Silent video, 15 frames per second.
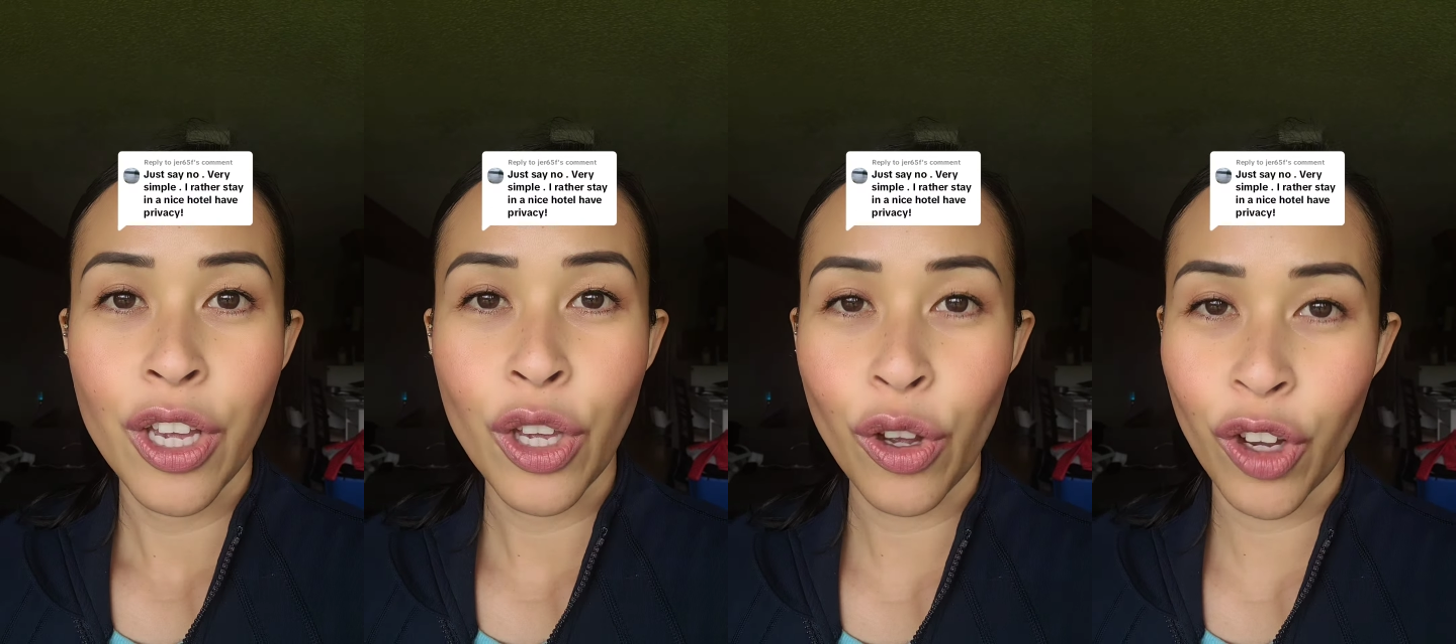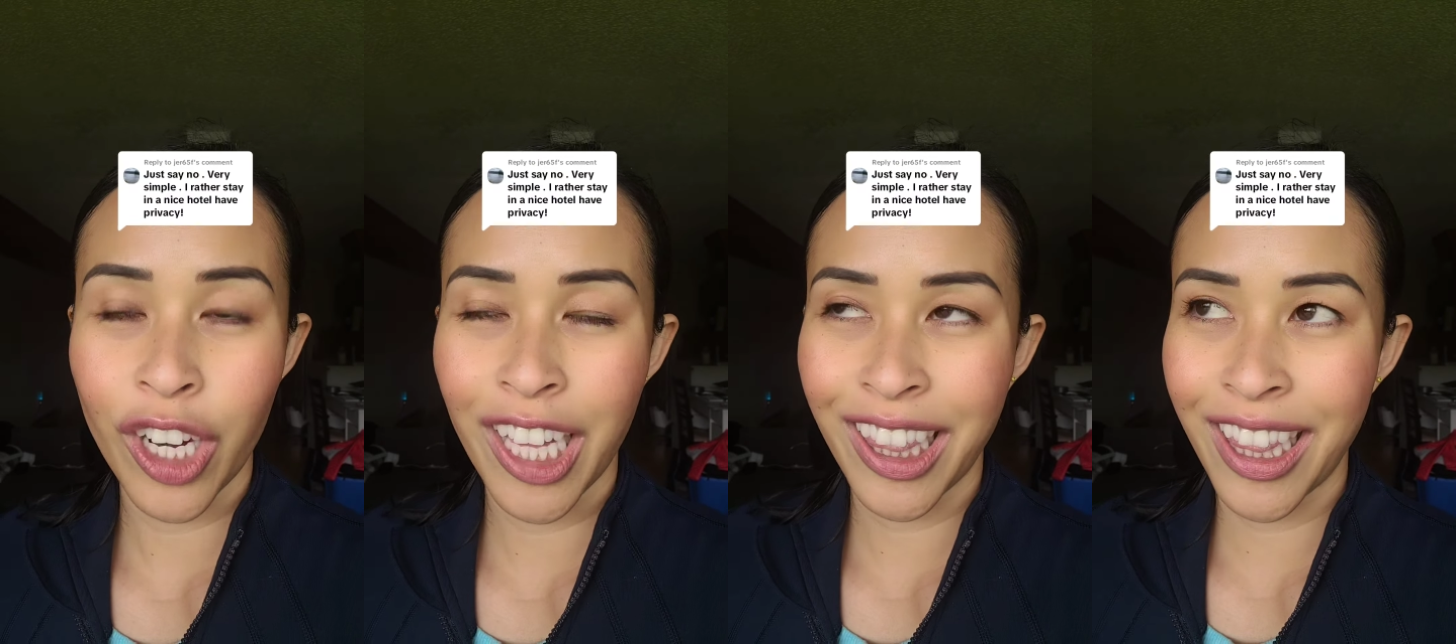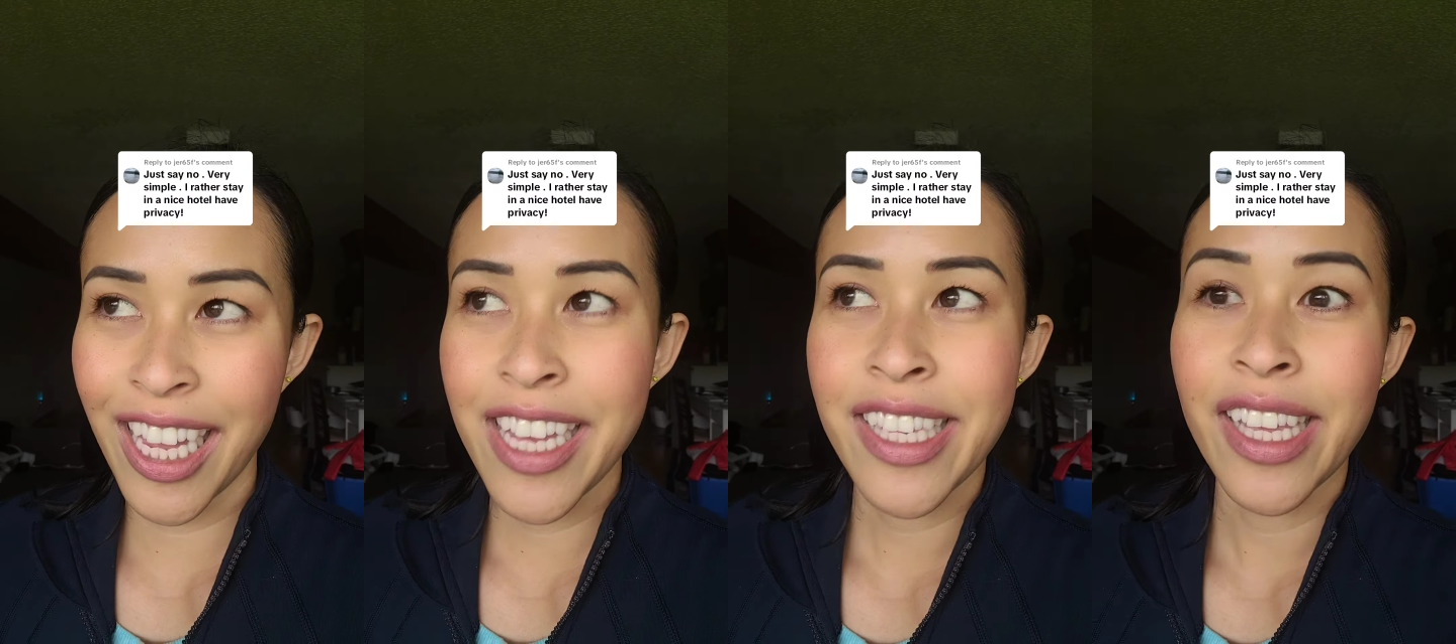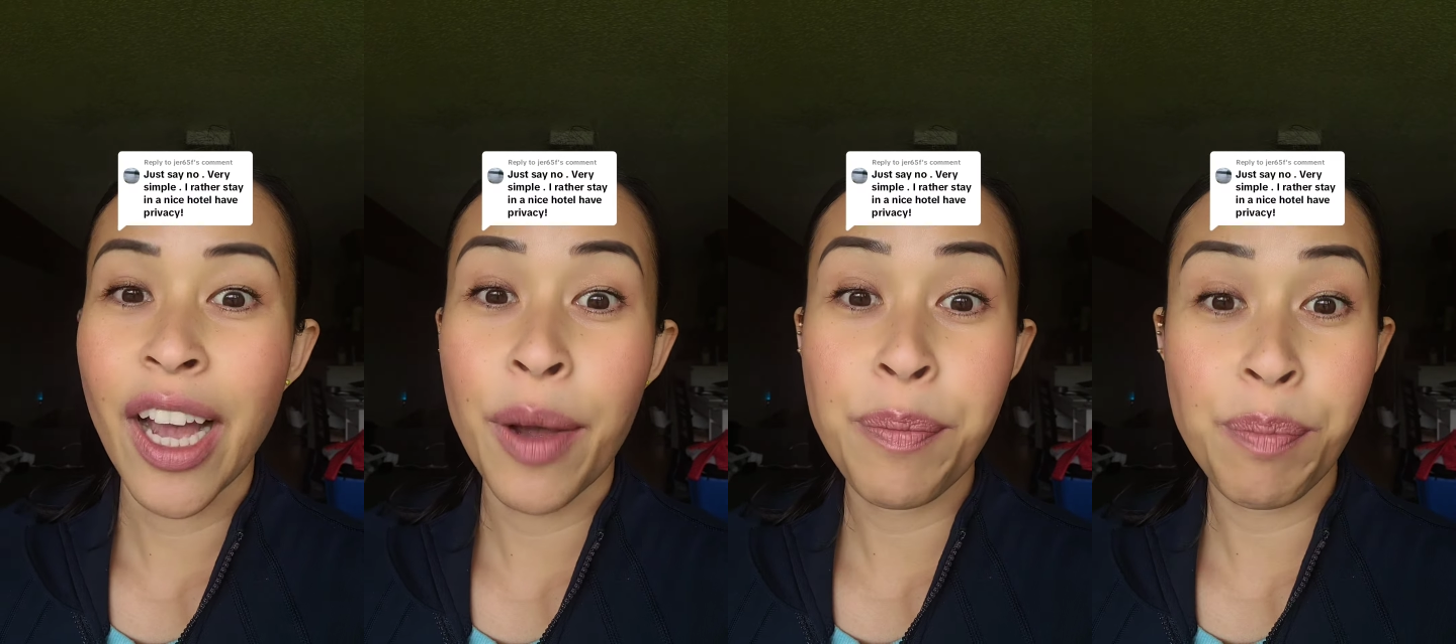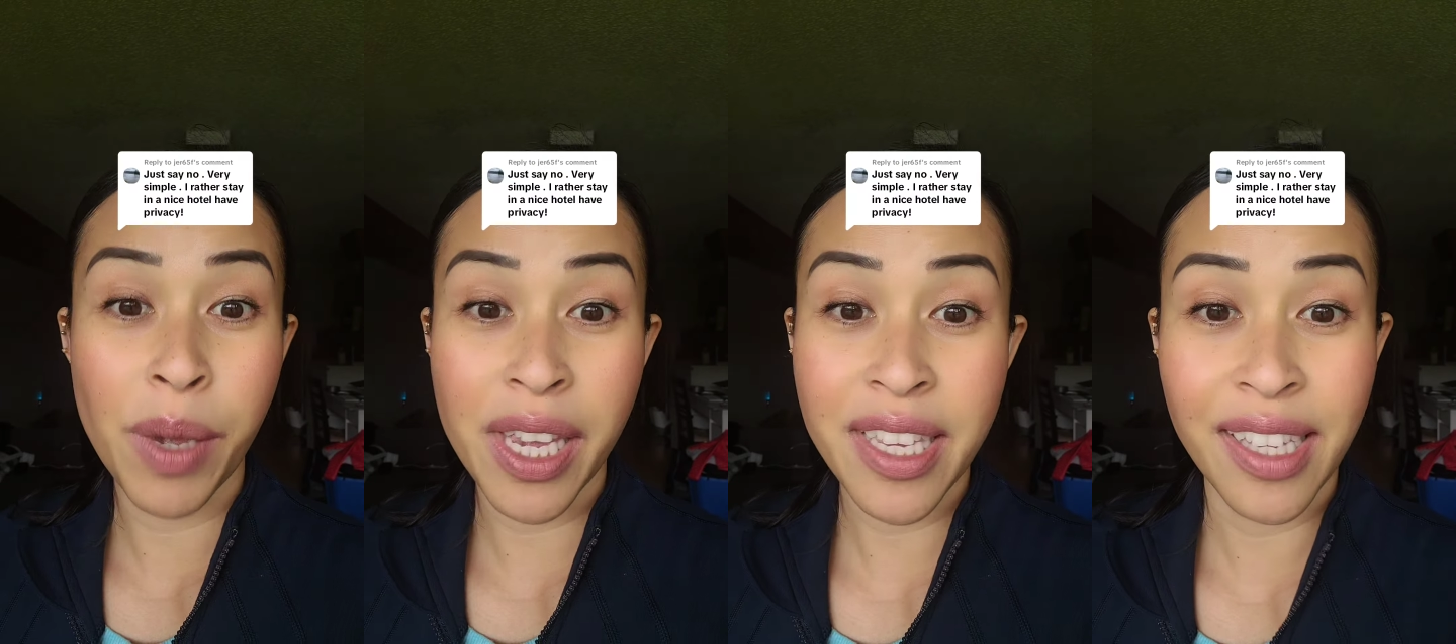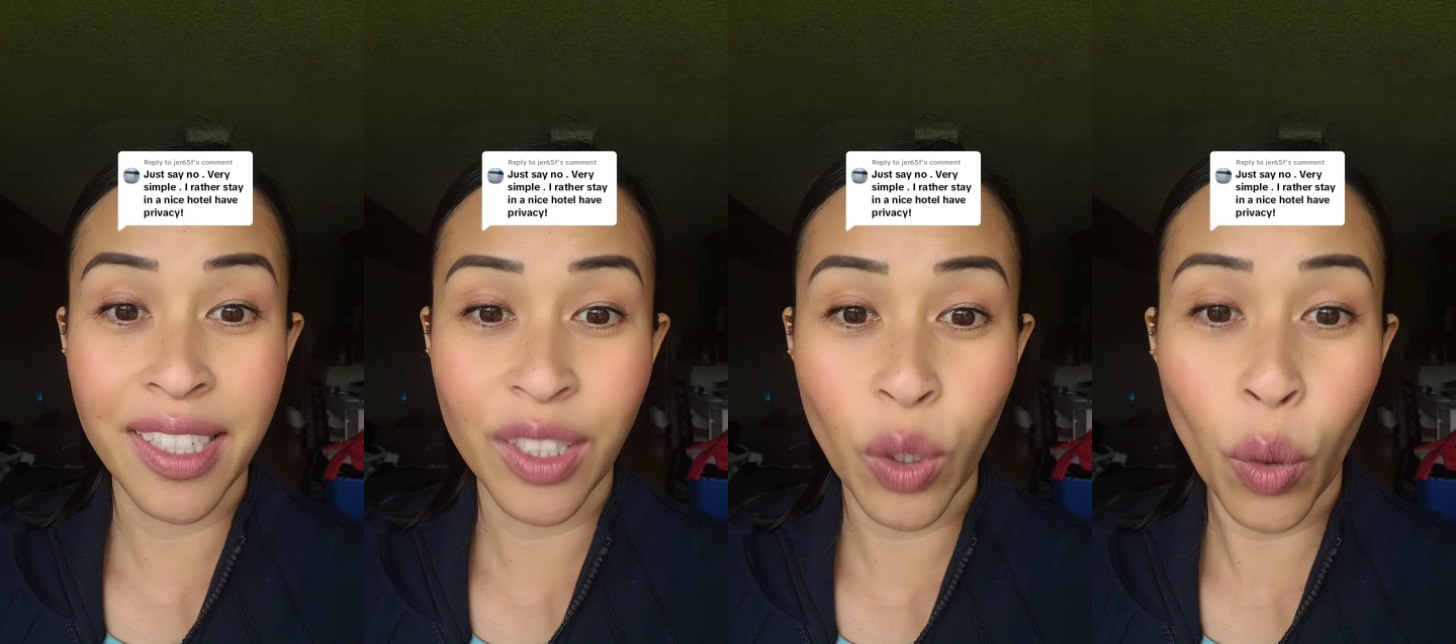You could at least have
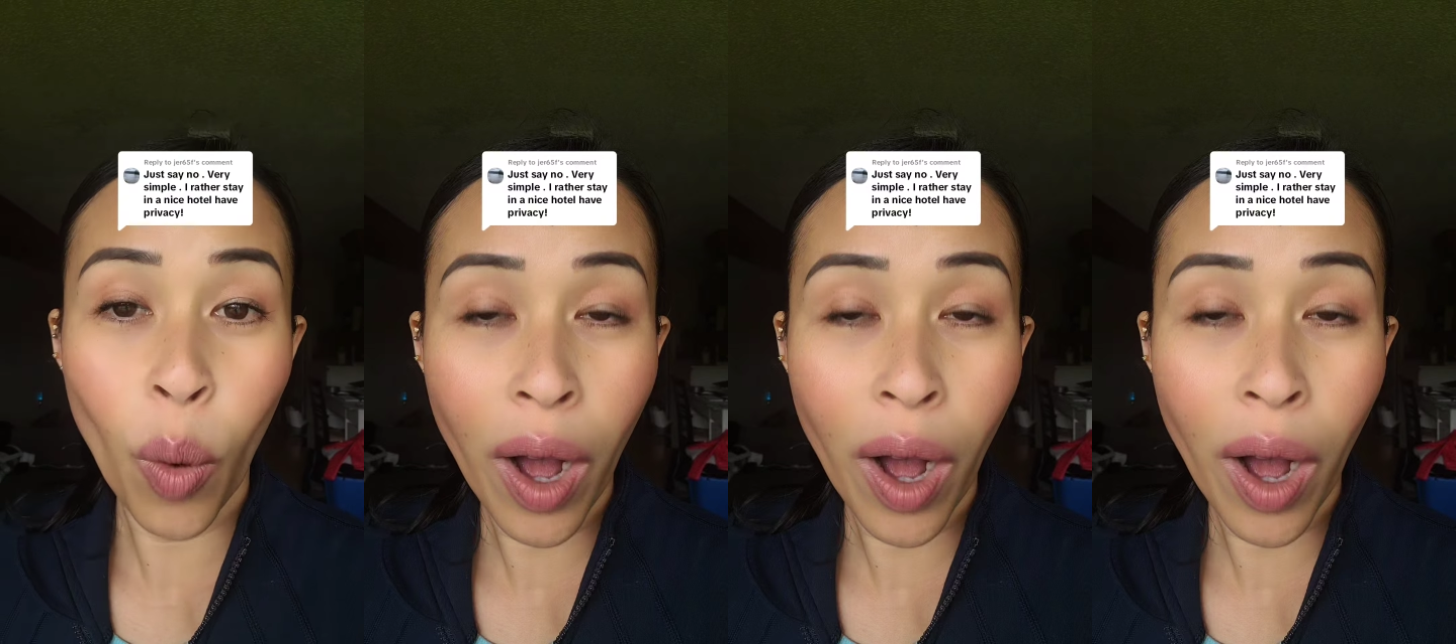peace and